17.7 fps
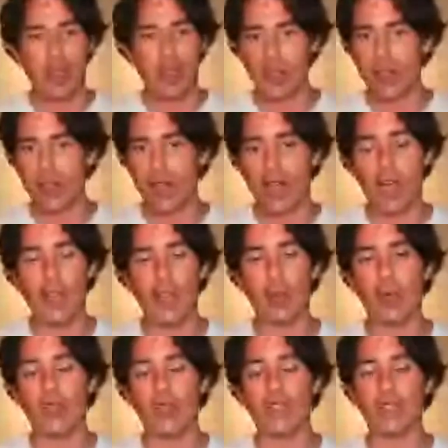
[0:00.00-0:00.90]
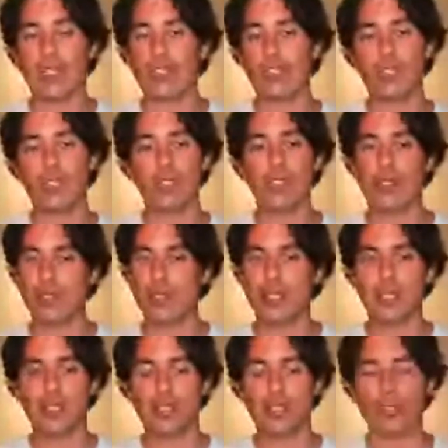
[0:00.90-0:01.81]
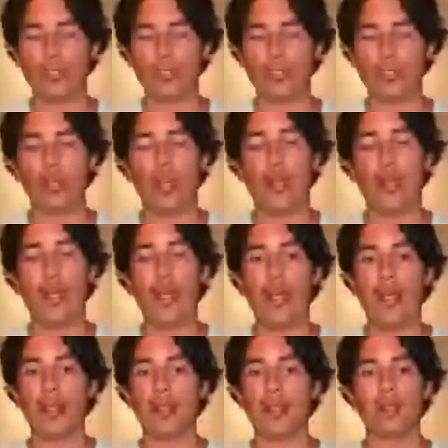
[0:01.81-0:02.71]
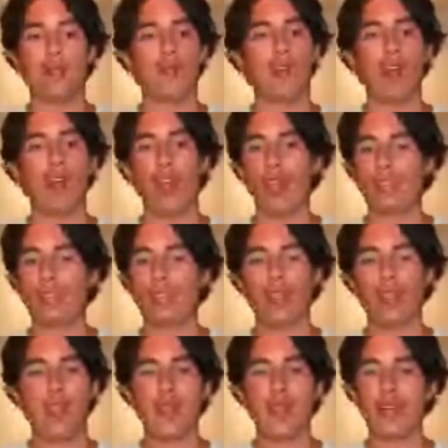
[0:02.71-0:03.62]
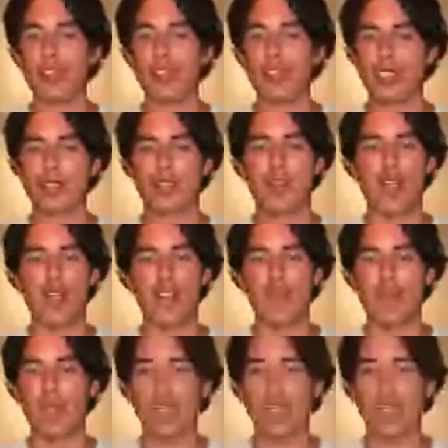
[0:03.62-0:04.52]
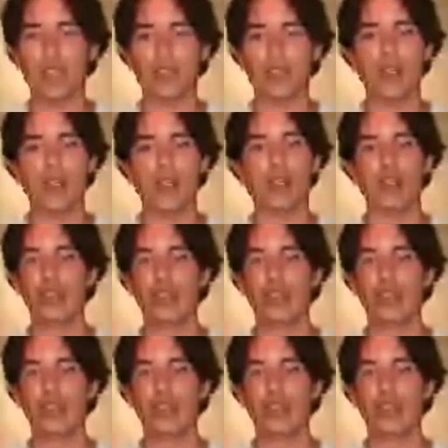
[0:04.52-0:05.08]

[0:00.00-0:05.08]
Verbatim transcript: the other ones that you didn't do, and all together in just five minutes,